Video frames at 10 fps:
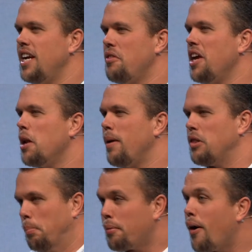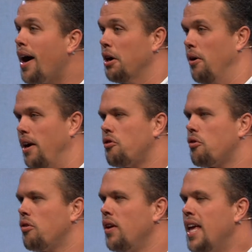thinking about the
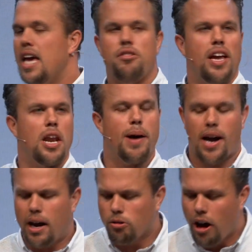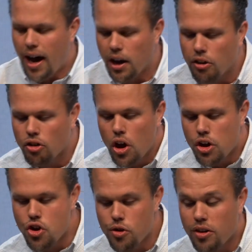progress. He's thinking about how God is
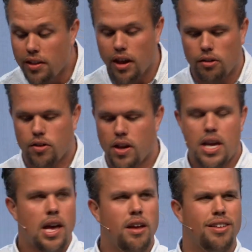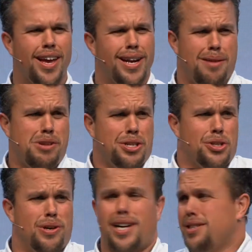using this. He's saying, I'm not
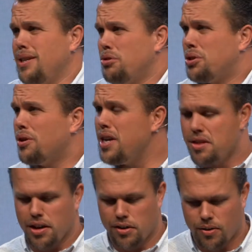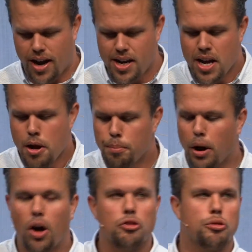stressed, I'm strengthened, right?
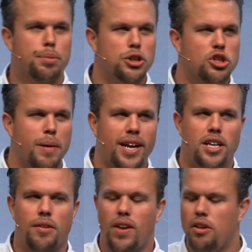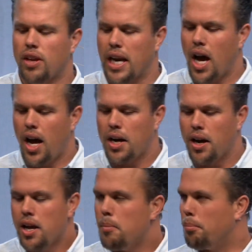Paul's perspective is an
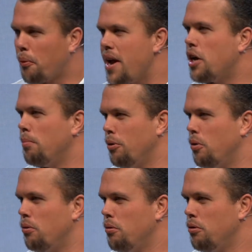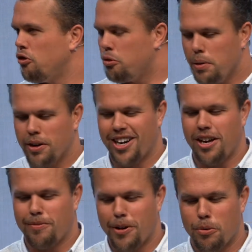unbreakable spirit
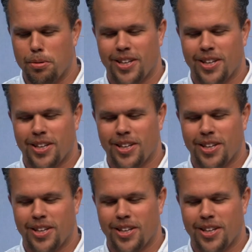of hope.